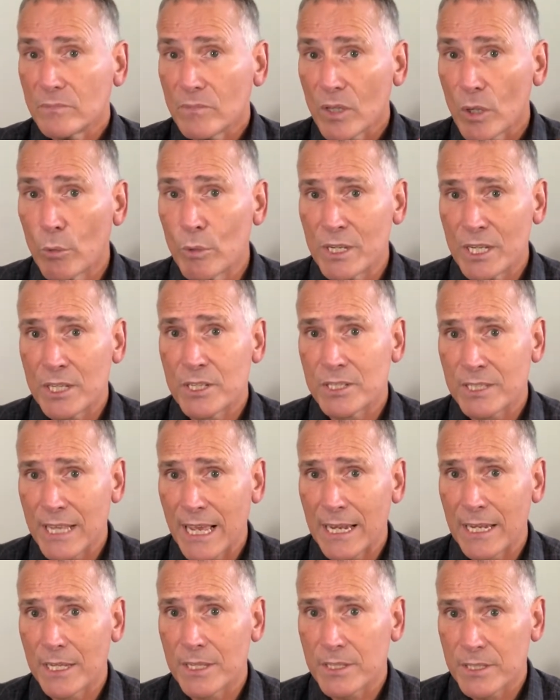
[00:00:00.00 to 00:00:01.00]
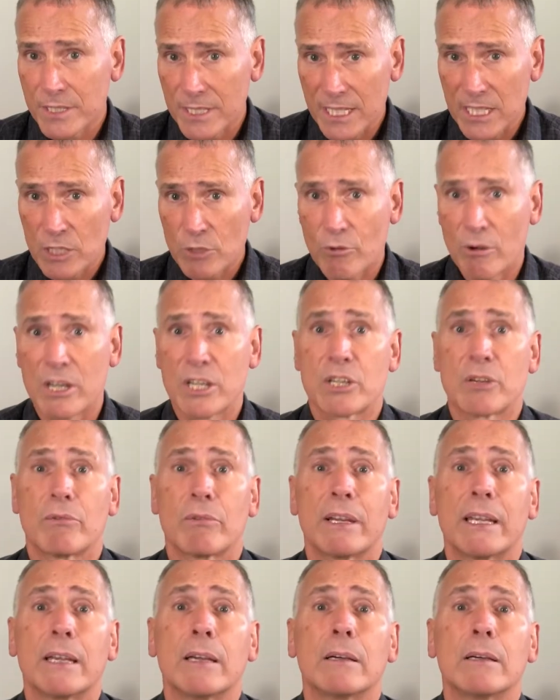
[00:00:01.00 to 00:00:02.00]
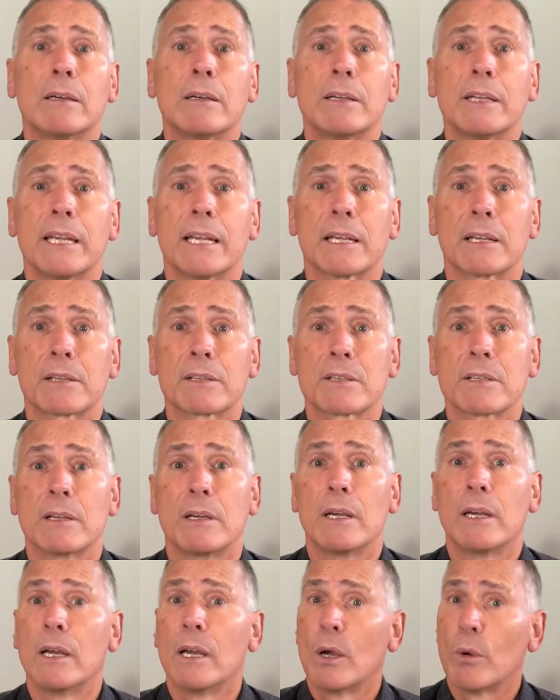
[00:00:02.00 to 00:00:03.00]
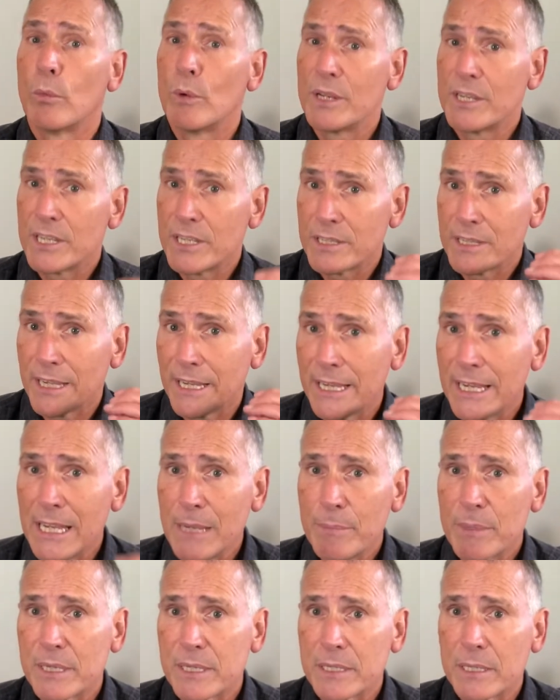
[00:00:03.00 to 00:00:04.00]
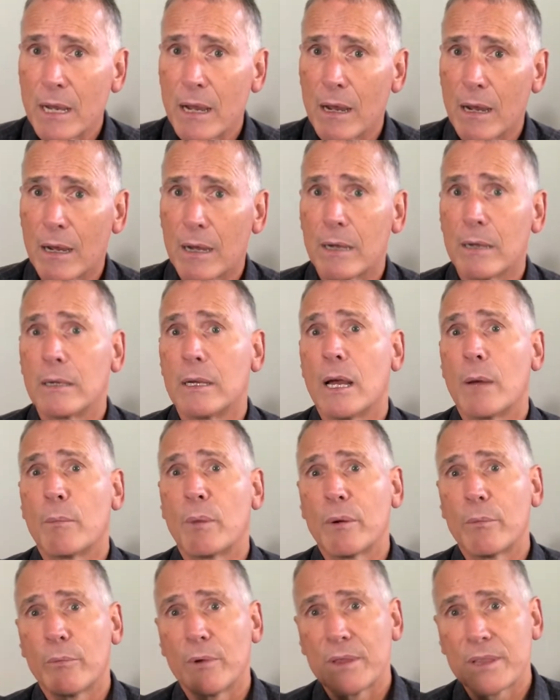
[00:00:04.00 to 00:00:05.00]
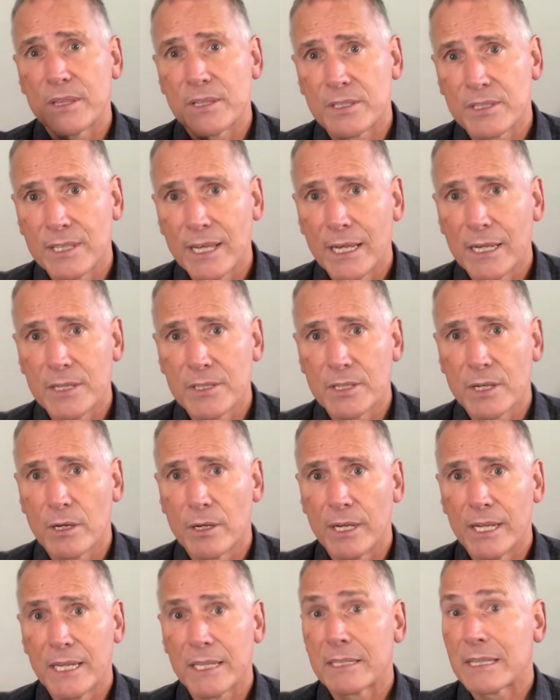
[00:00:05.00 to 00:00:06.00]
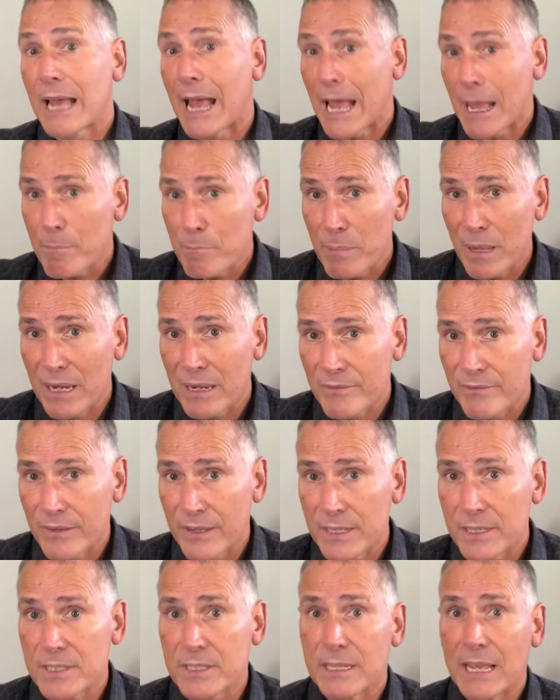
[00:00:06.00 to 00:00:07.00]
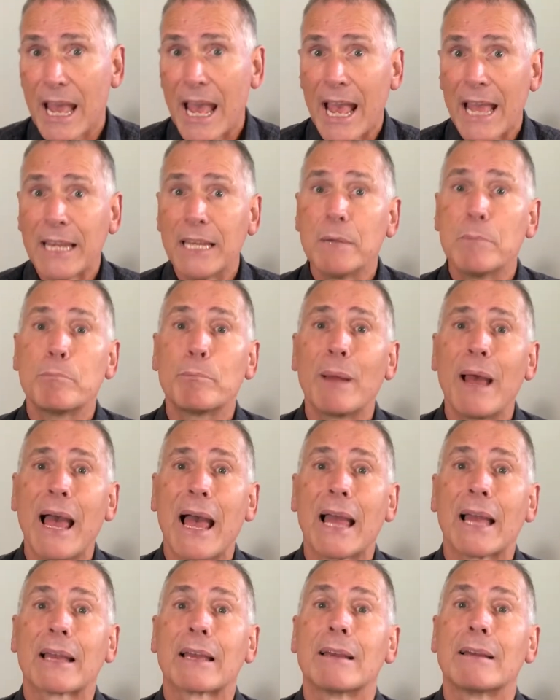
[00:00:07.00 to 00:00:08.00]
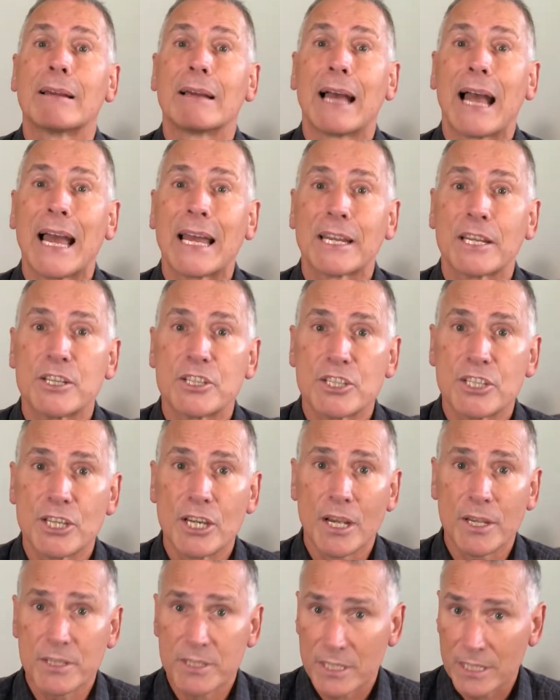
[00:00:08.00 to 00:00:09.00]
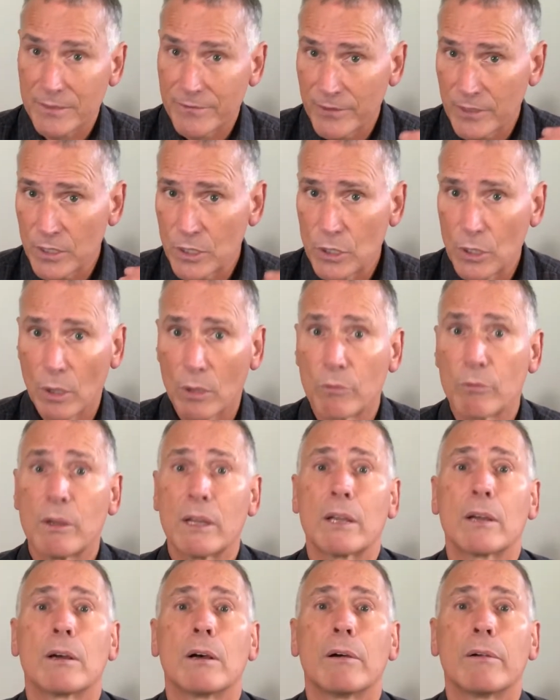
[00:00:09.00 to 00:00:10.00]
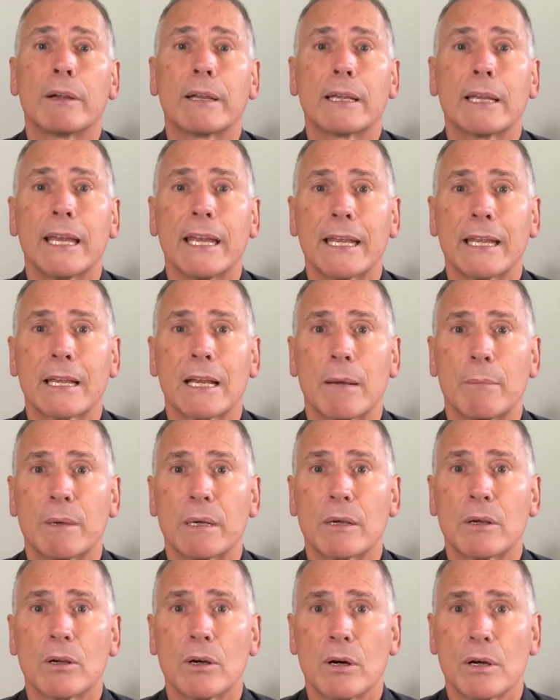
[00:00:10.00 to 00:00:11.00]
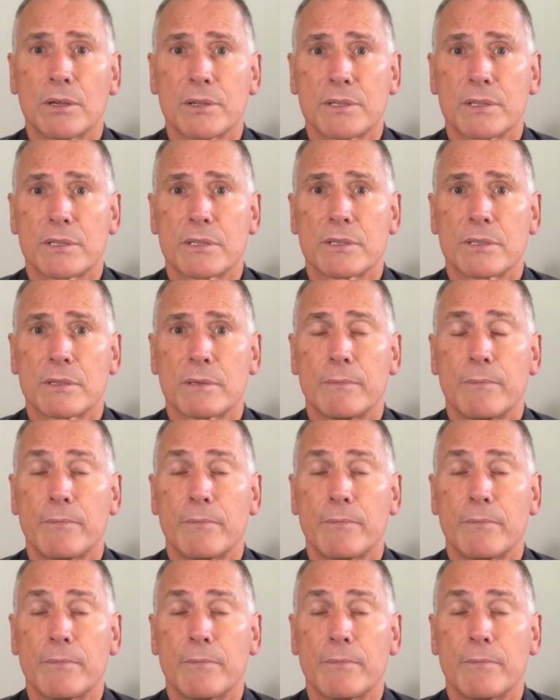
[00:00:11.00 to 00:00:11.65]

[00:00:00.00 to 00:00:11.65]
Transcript: which is seller's discretionary earnings, which is EBITDA but with the seller's earnings and benefits added back and adjusted for non-recurring income and costs.